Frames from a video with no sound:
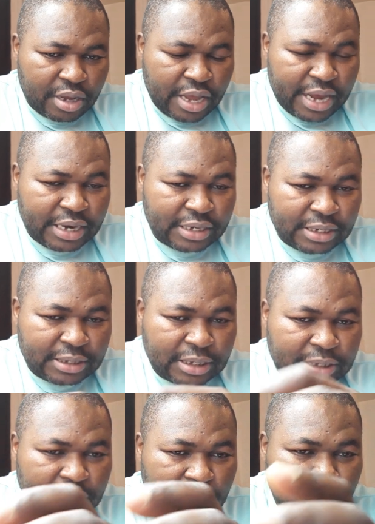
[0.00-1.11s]
and in this
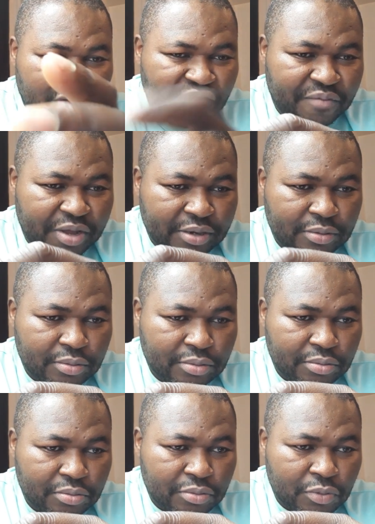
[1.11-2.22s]
interim government,
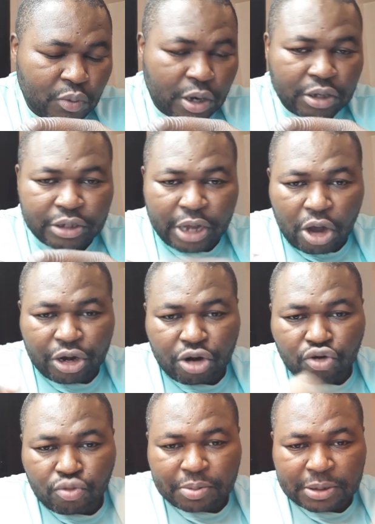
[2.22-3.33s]
well, the other
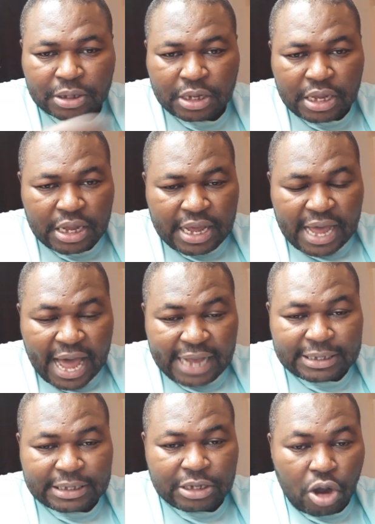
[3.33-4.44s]
groups, I
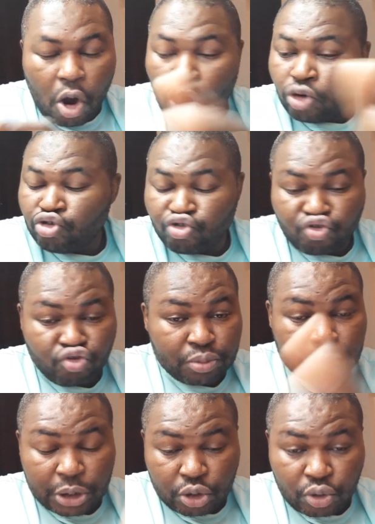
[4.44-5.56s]
see all those groups,
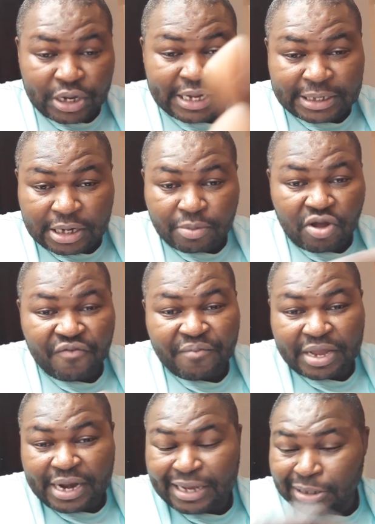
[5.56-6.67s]
including the interim
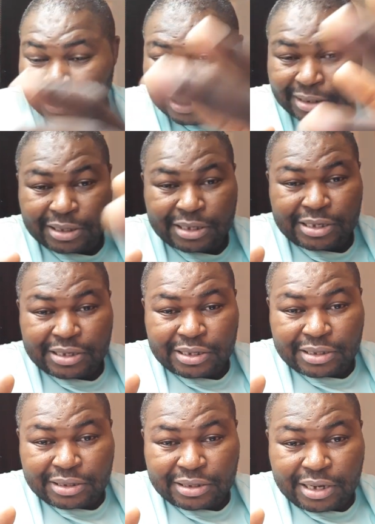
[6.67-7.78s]
government, are just
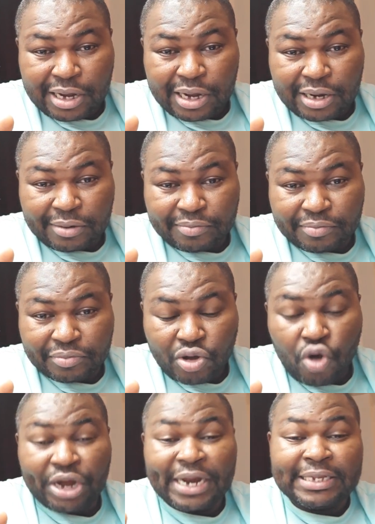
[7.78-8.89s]

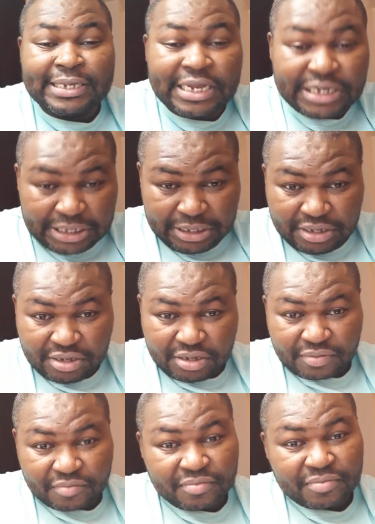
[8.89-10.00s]
organization
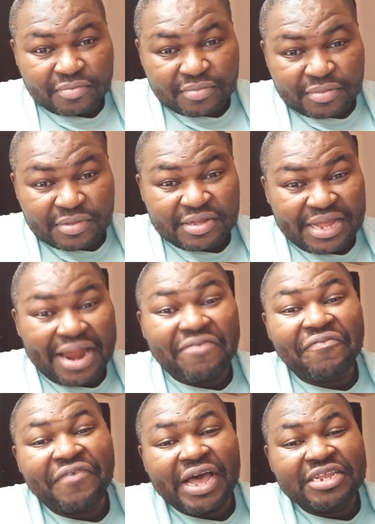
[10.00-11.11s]
that are
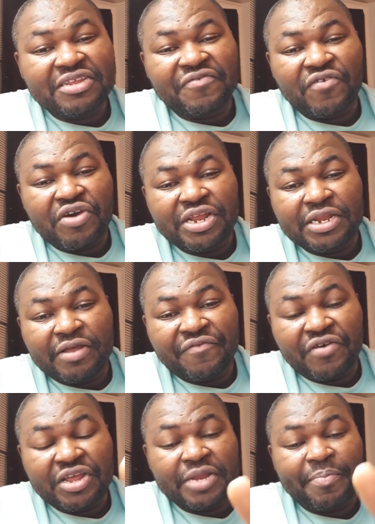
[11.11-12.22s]
fighting for
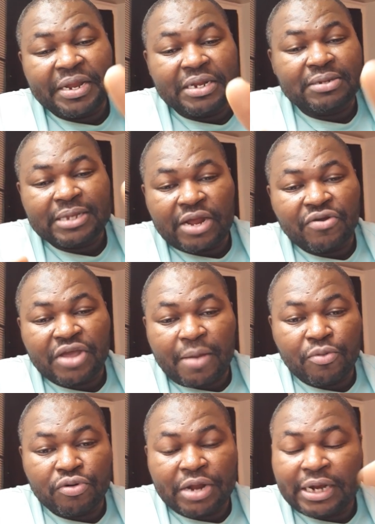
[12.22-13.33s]
independent Southern
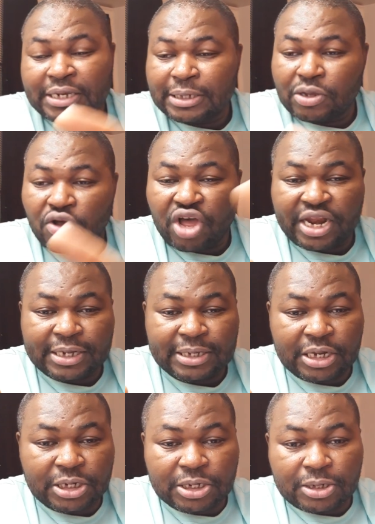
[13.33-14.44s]
Cameroon, and these
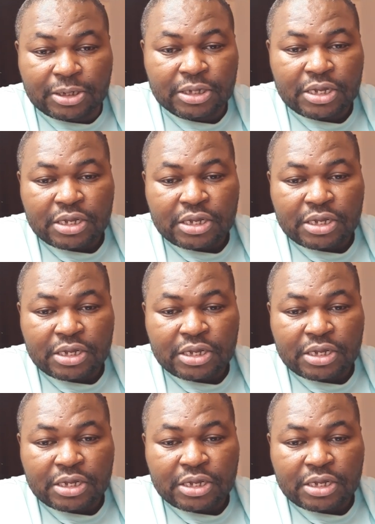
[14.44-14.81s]
organizations